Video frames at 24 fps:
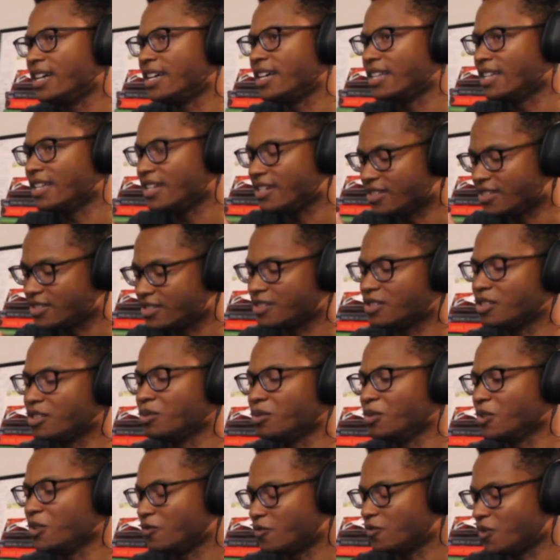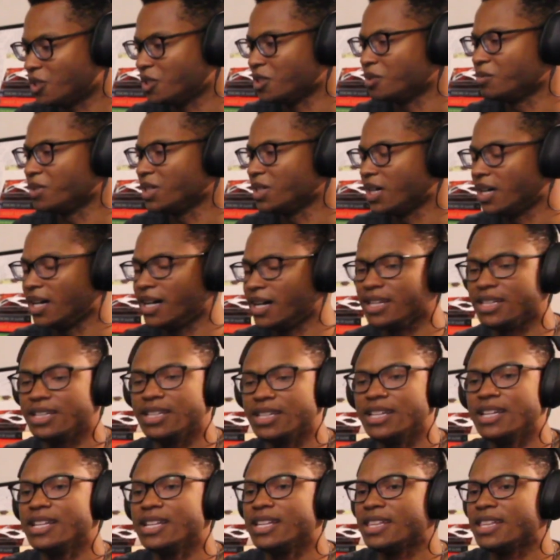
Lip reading: and they could still be falling behind.